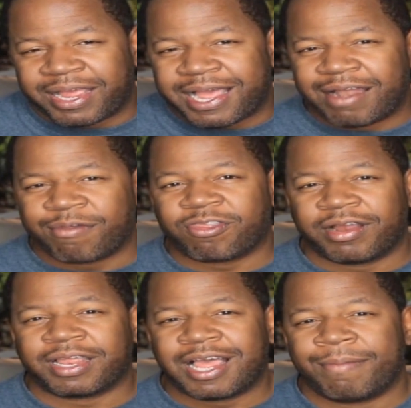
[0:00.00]
kind of start
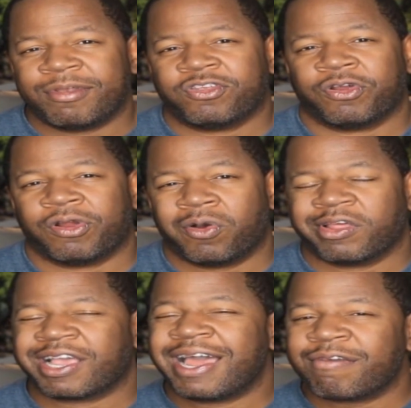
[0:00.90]
to come into her own and
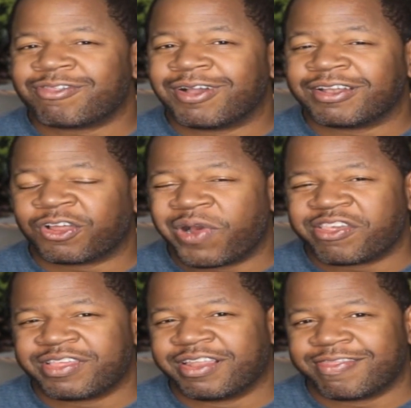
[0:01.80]
kind of start to
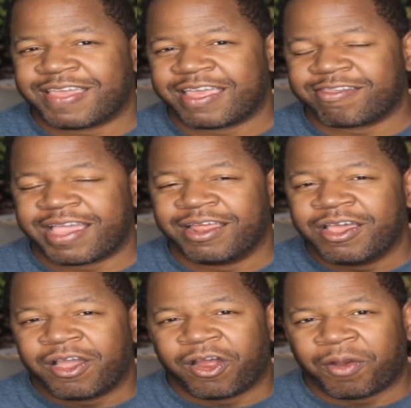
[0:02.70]
question the things that
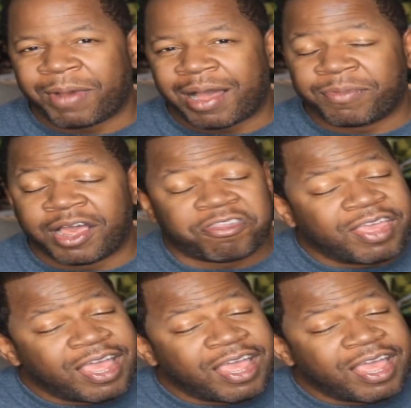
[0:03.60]
her mom does.